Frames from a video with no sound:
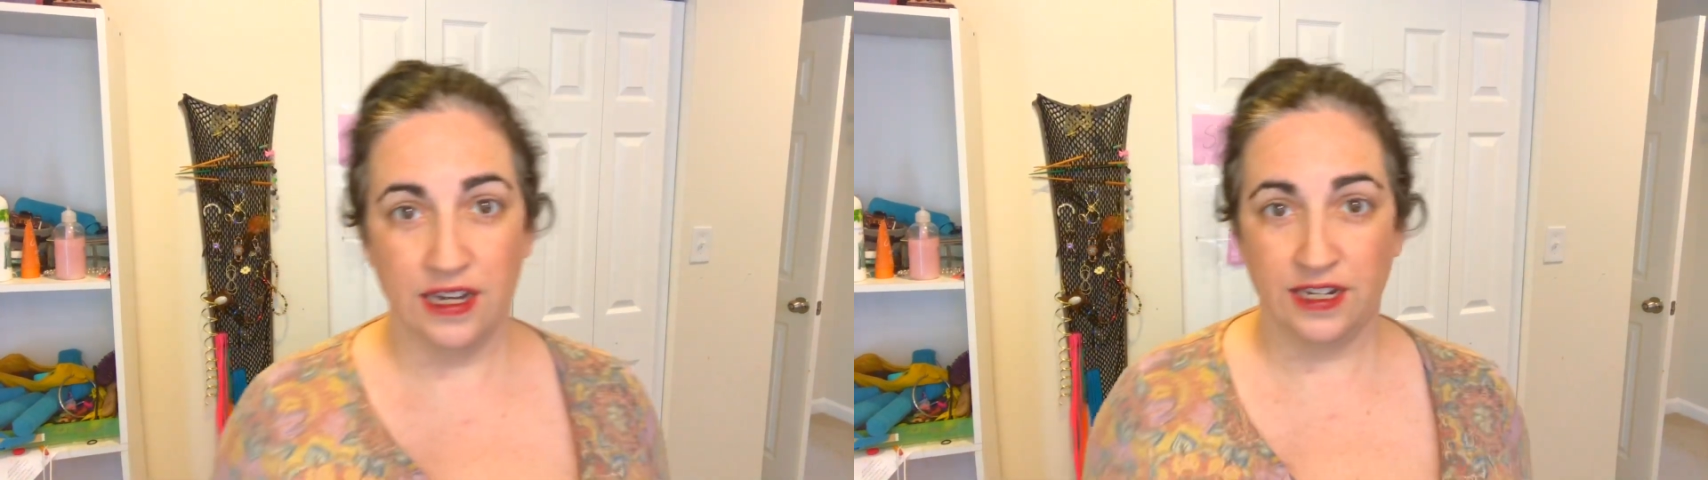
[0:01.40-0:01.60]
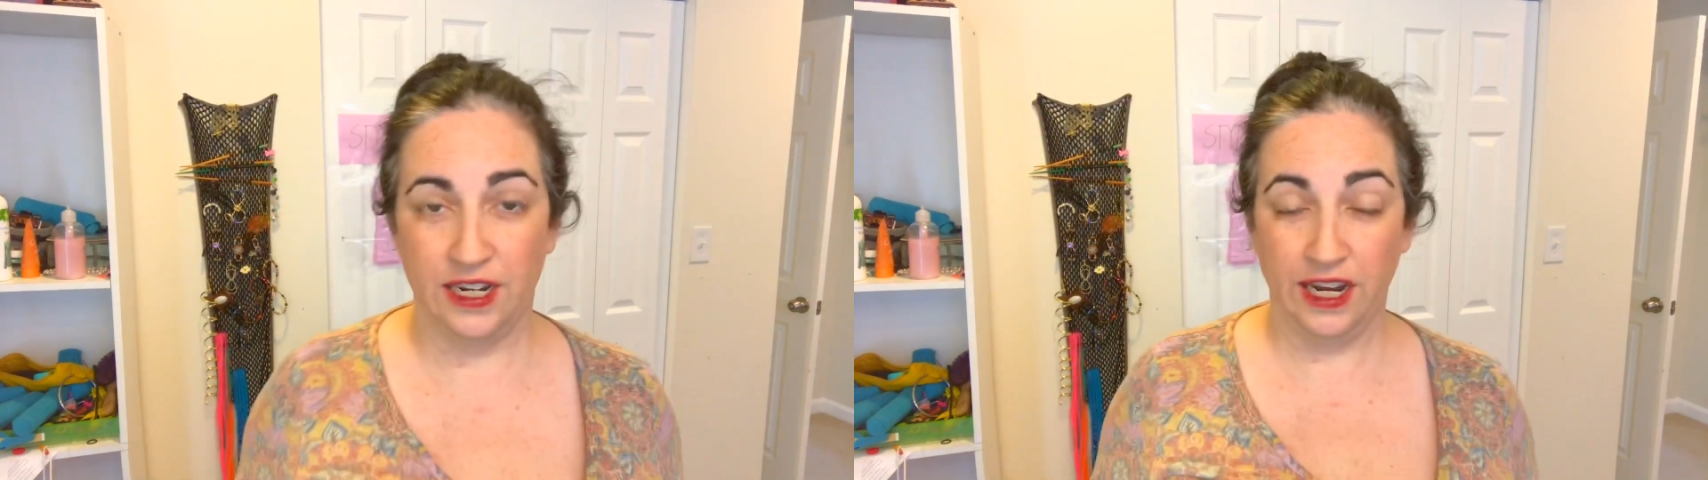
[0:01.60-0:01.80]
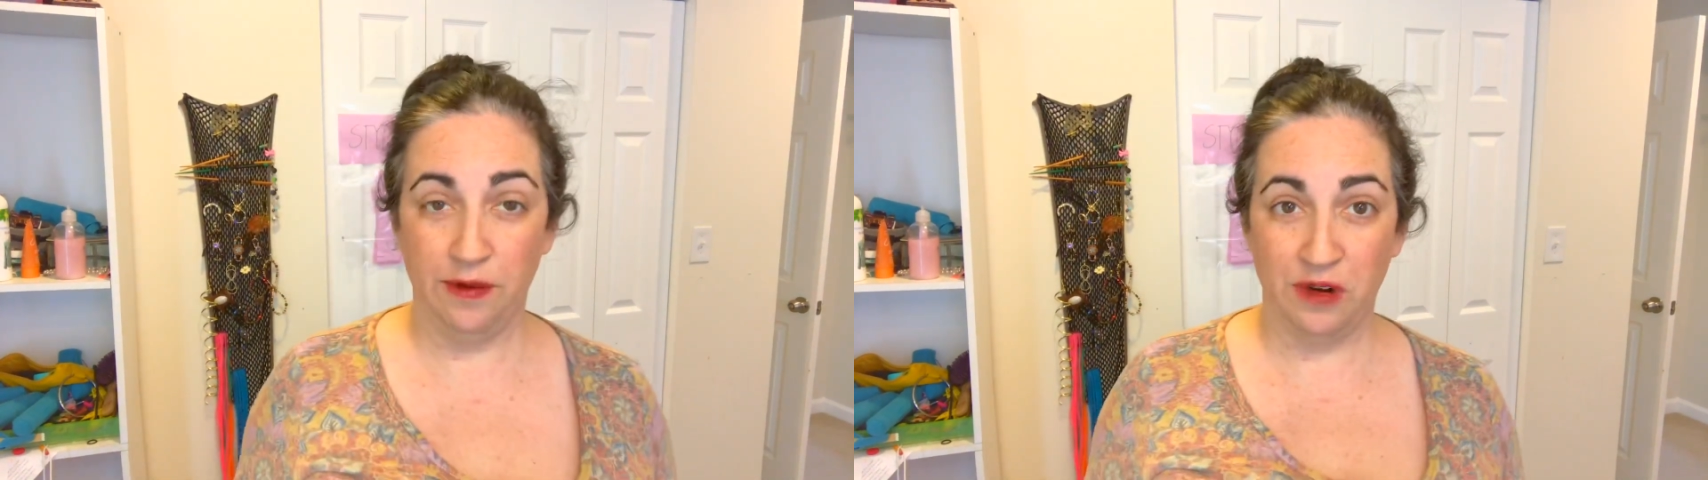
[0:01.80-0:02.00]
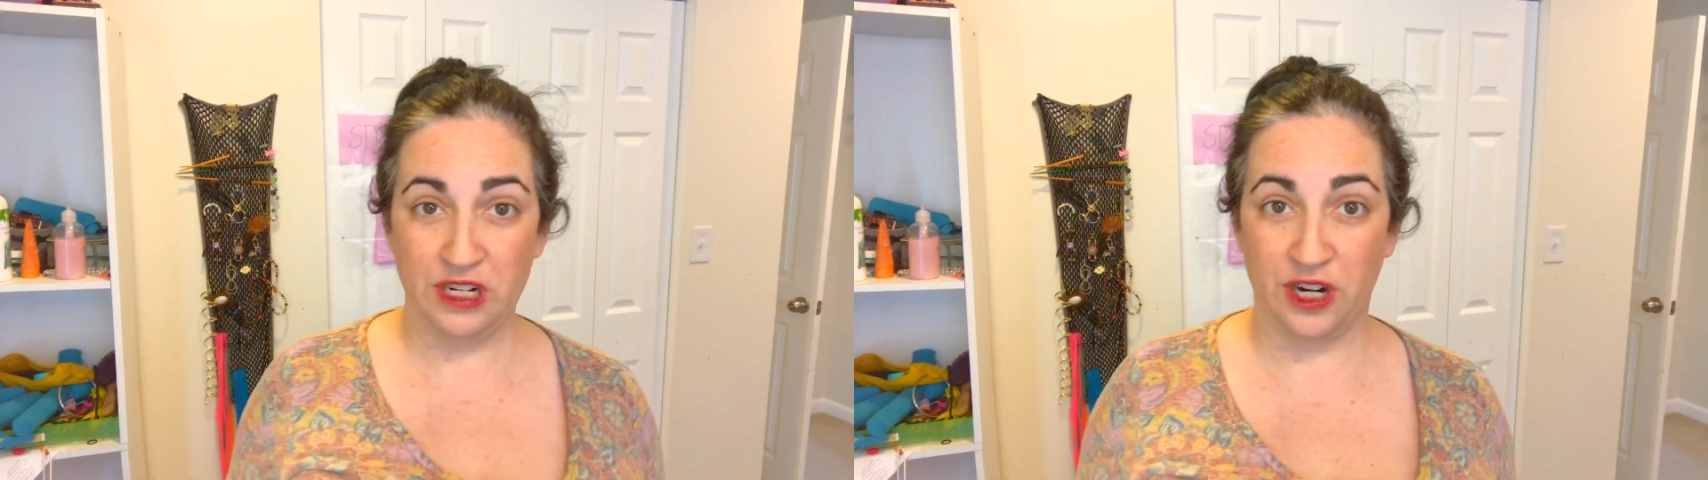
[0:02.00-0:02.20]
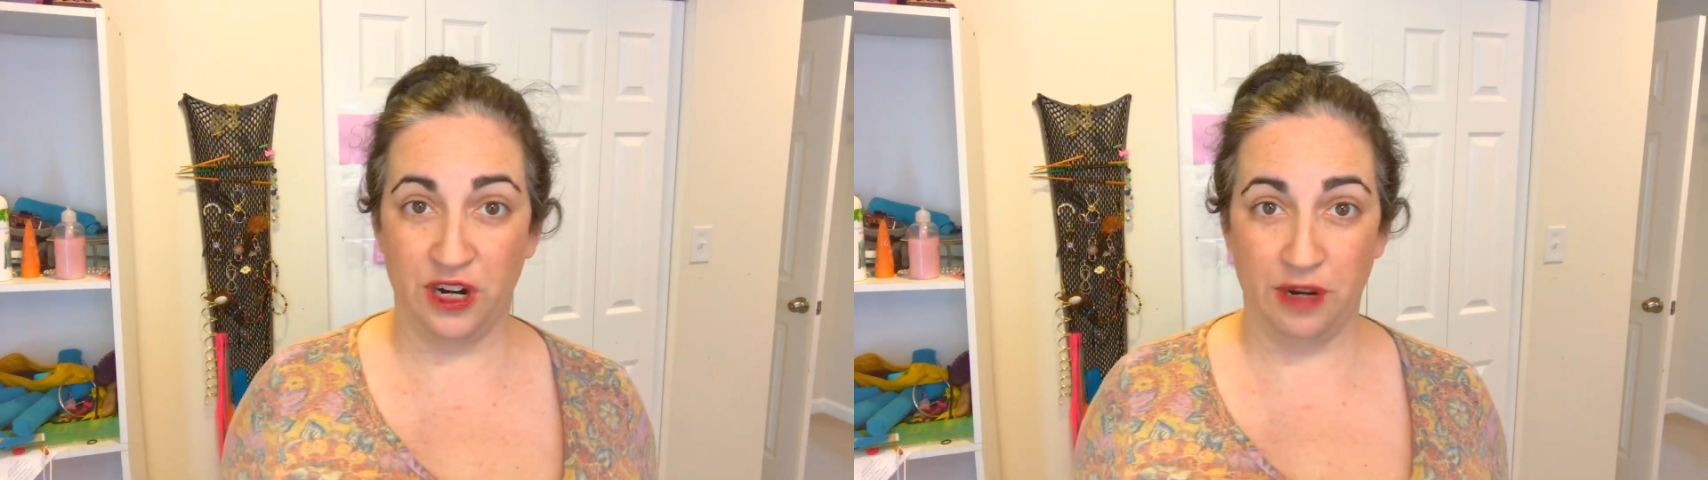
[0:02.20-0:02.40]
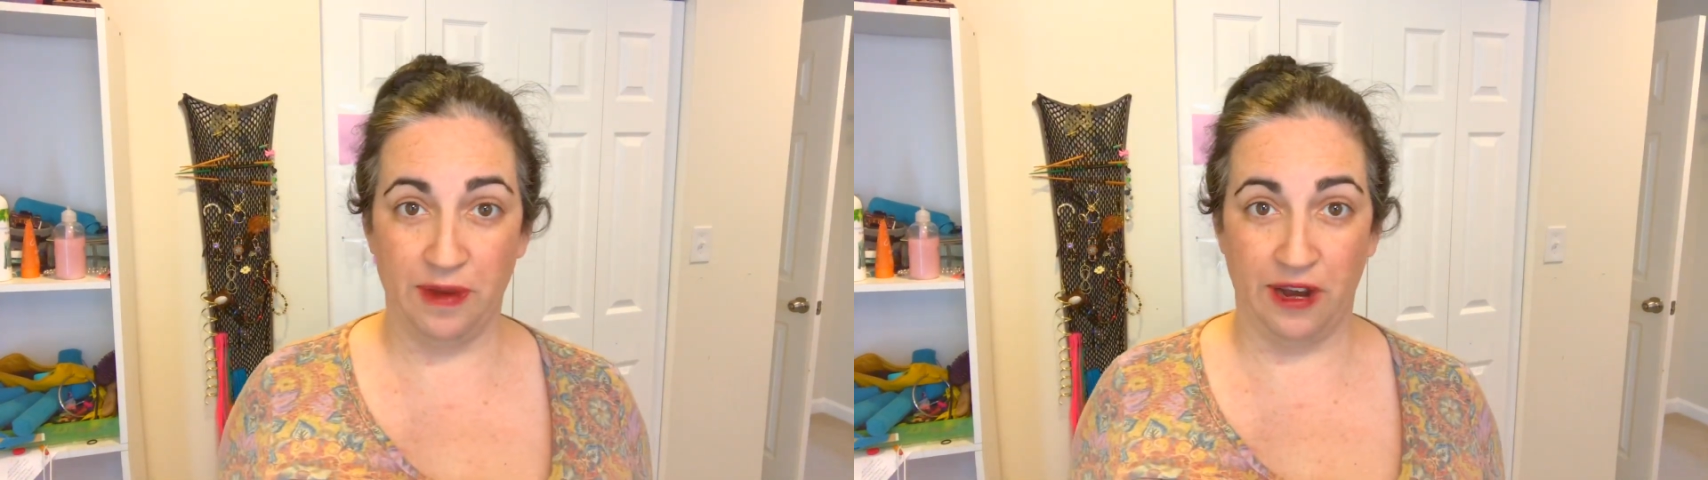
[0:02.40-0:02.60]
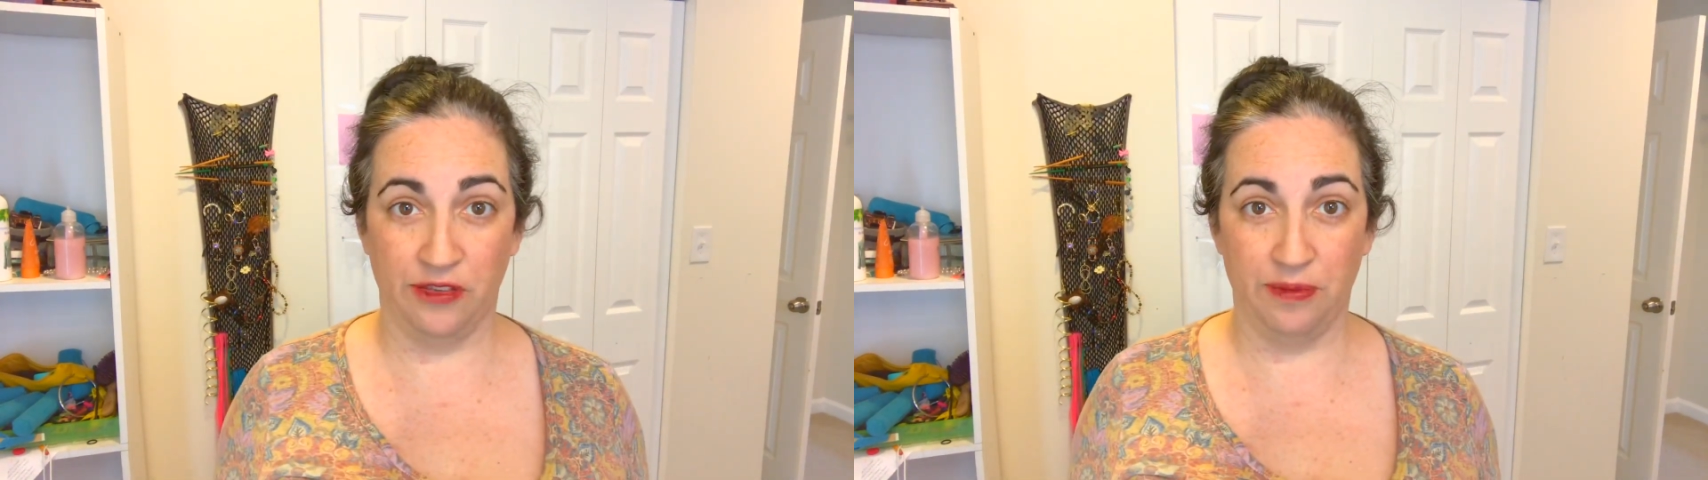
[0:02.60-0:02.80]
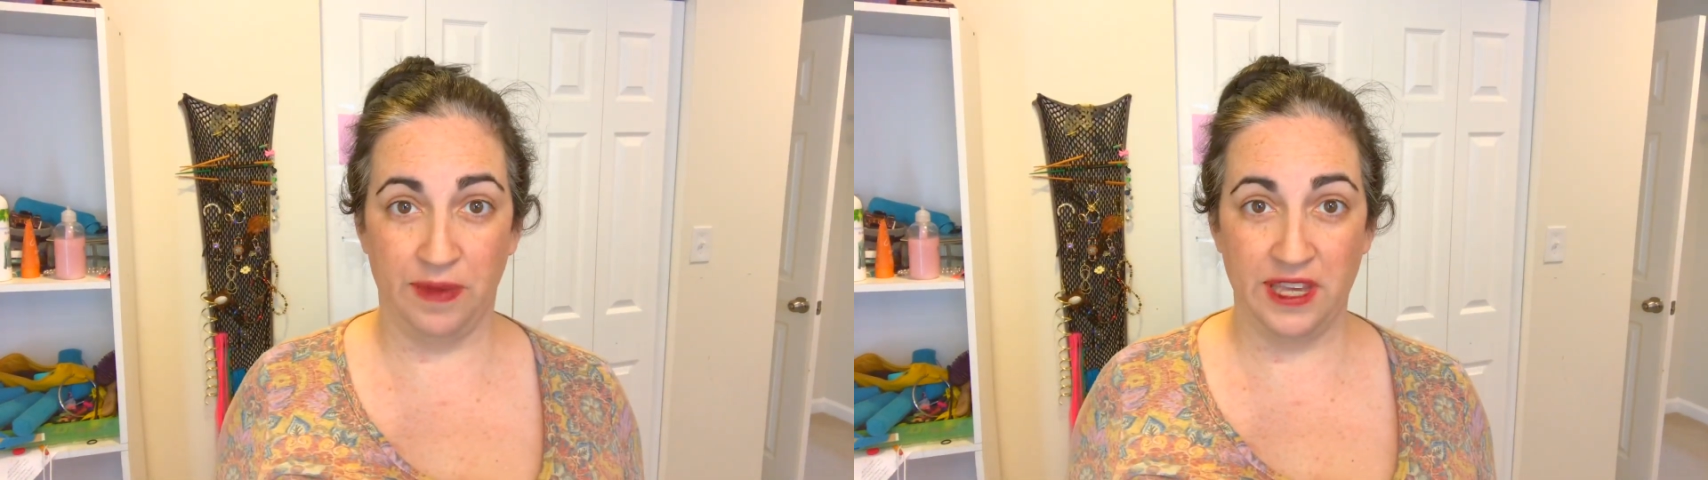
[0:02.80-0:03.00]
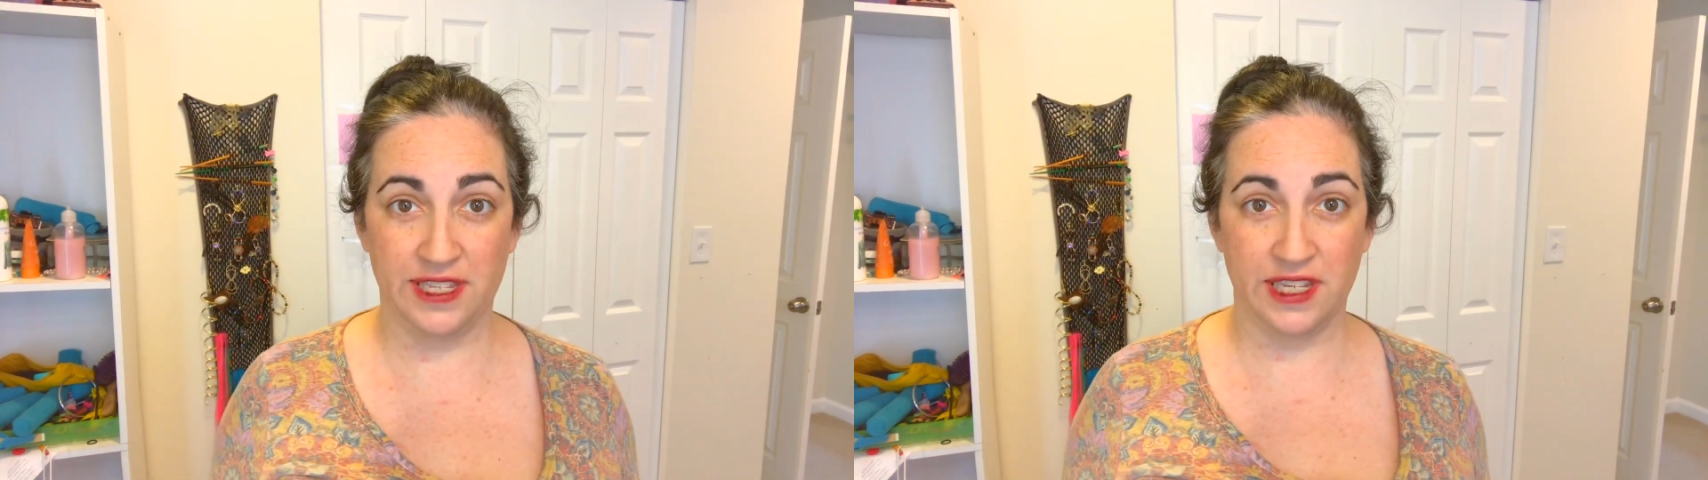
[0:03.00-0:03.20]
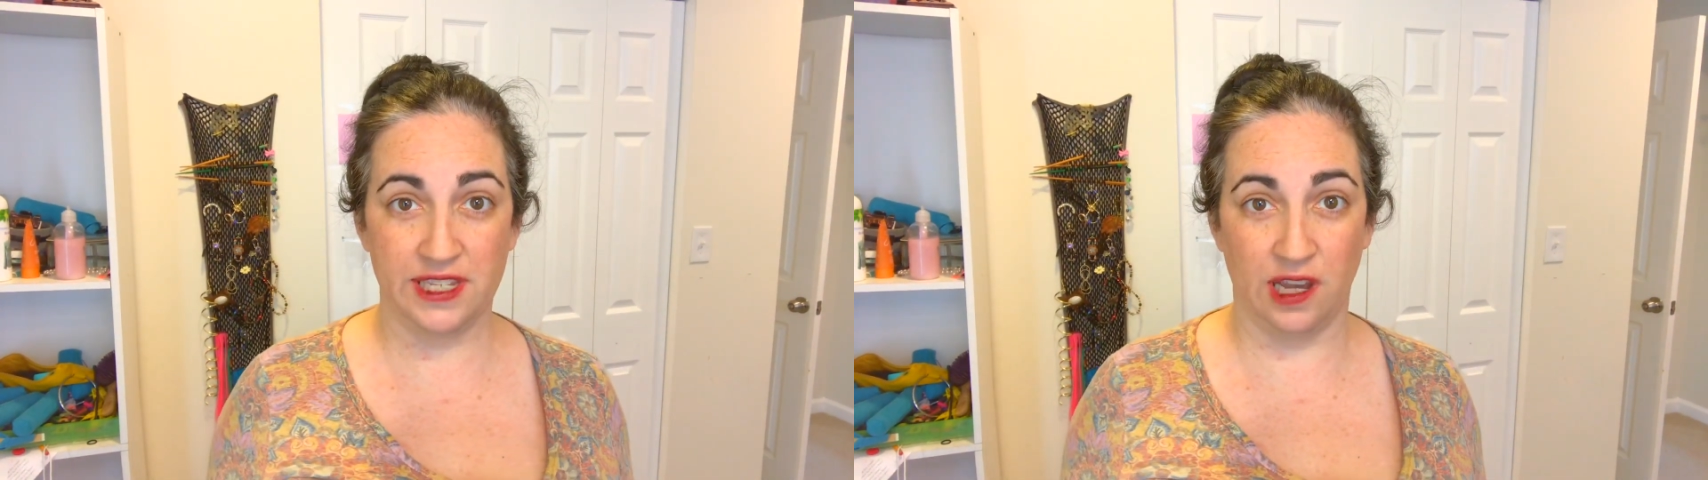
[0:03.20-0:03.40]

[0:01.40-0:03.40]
Today I want to talk about the basics